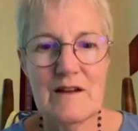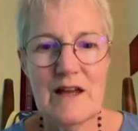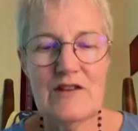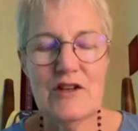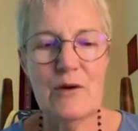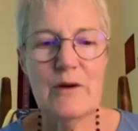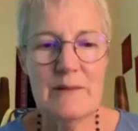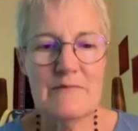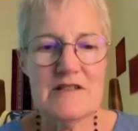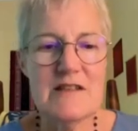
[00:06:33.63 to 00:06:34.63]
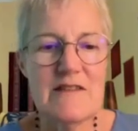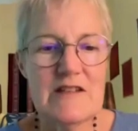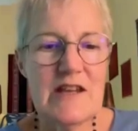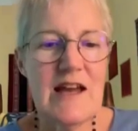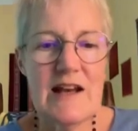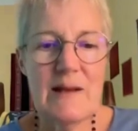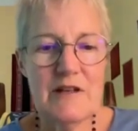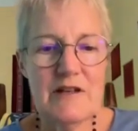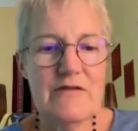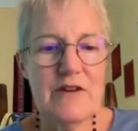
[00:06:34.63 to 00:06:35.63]
and you know what? I'm just seeing the chat, and I'm
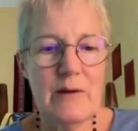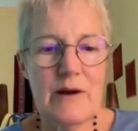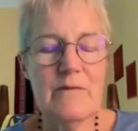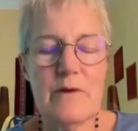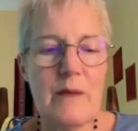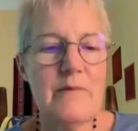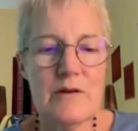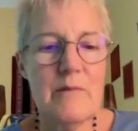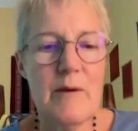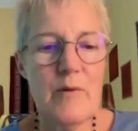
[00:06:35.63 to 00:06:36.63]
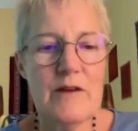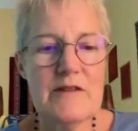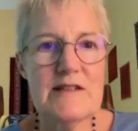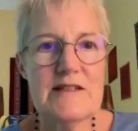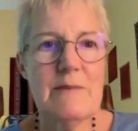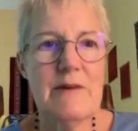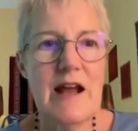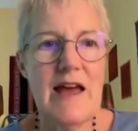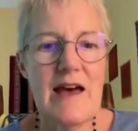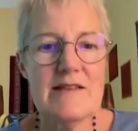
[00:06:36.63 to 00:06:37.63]
going to forget I'm going to remember what I was going to say,
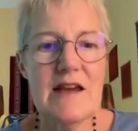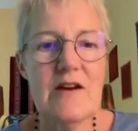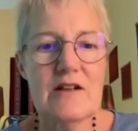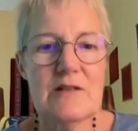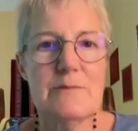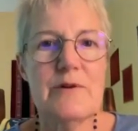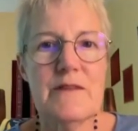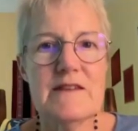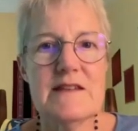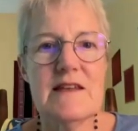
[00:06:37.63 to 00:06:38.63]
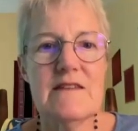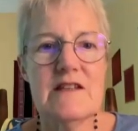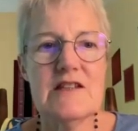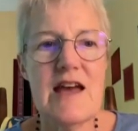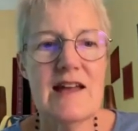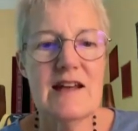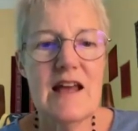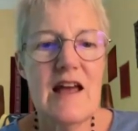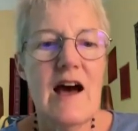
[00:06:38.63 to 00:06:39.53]
but I asked Eric to put this in the chat.